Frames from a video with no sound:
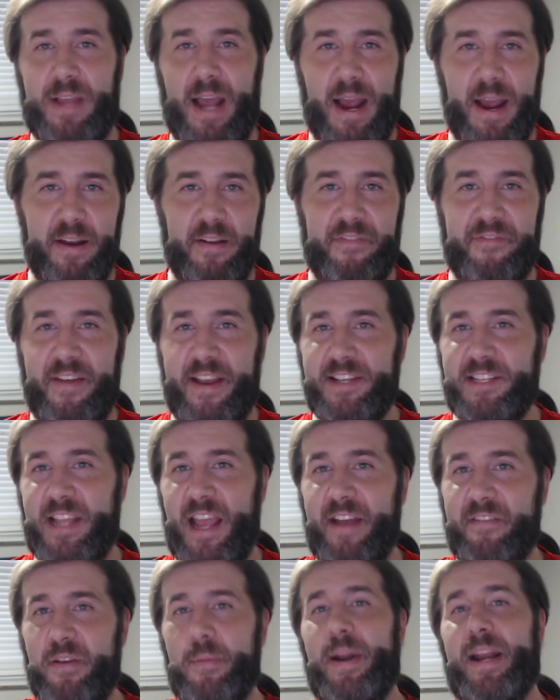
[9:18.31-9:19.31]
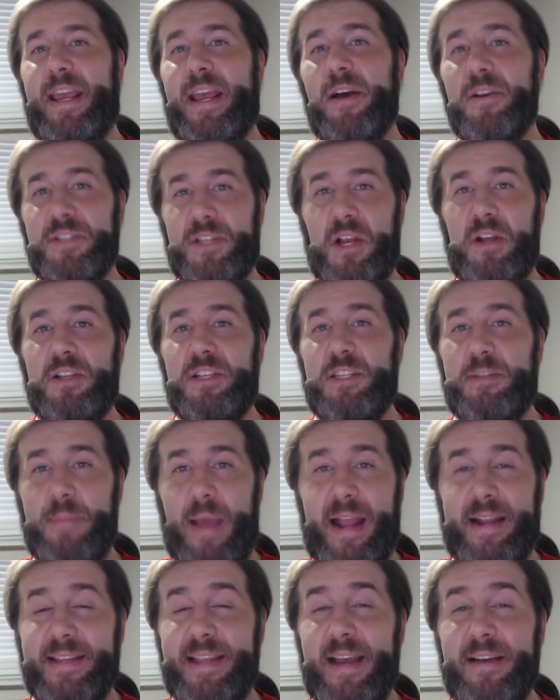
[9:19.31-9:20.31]
kind of faced everybody else on
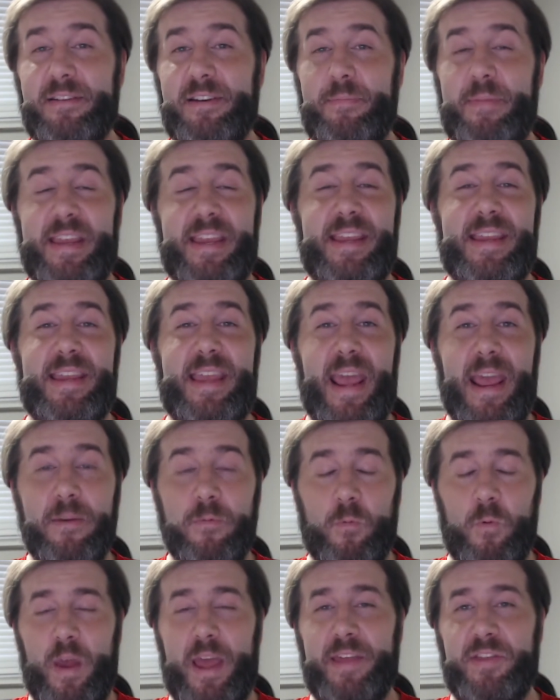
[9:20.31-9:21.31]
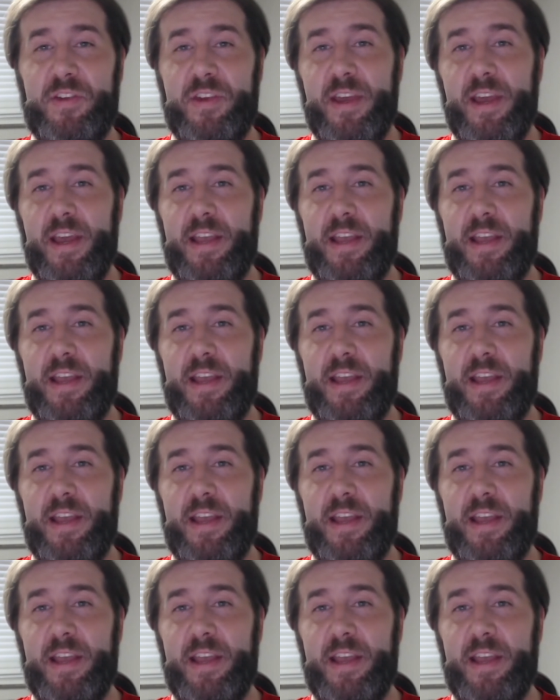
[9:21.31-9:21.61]
SmackDown to begin with.